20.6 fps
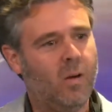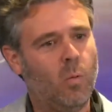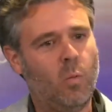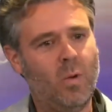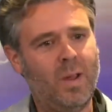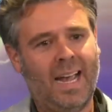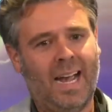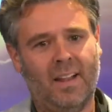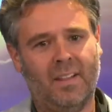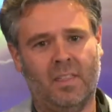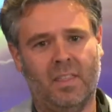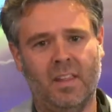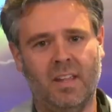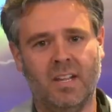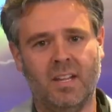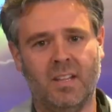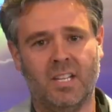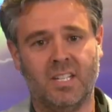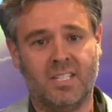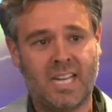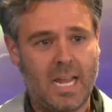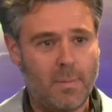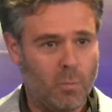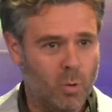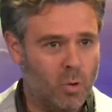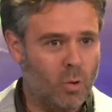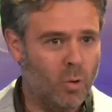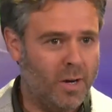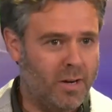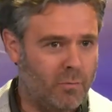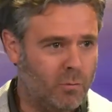We had the
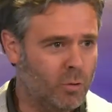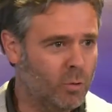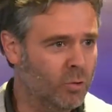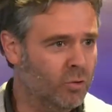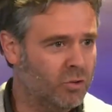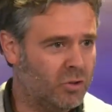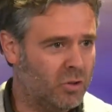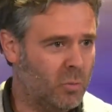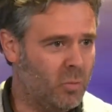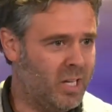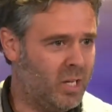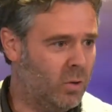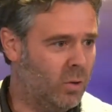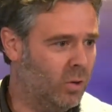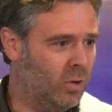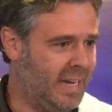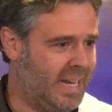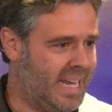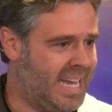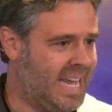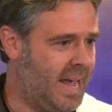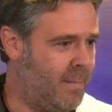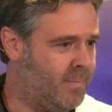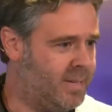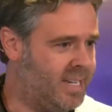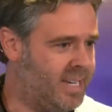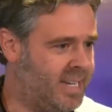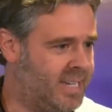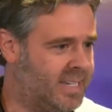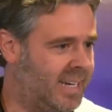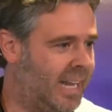stablecoin rules that we call
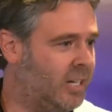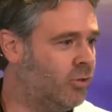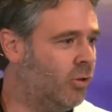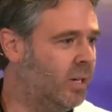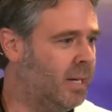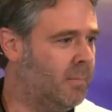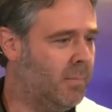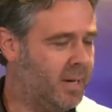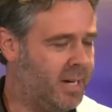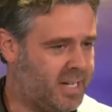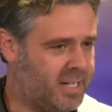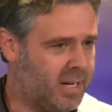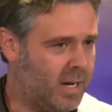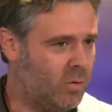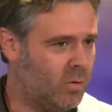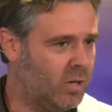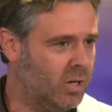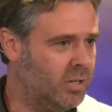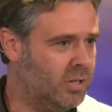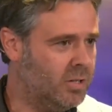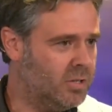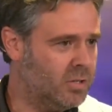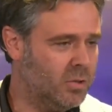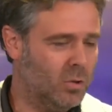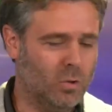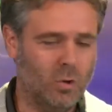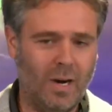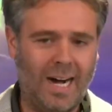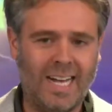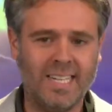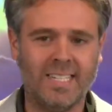EMTs, electronic money tokens,
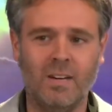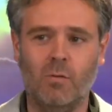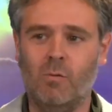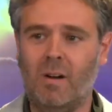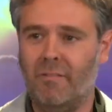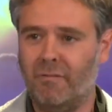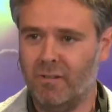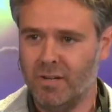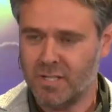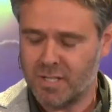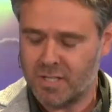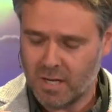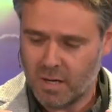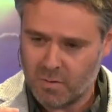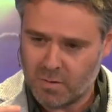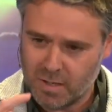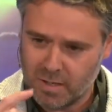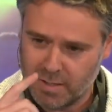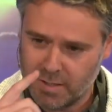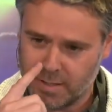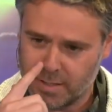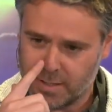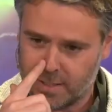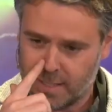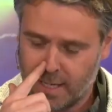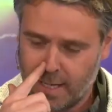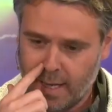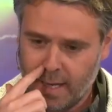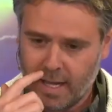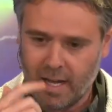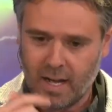or asset reference tokens.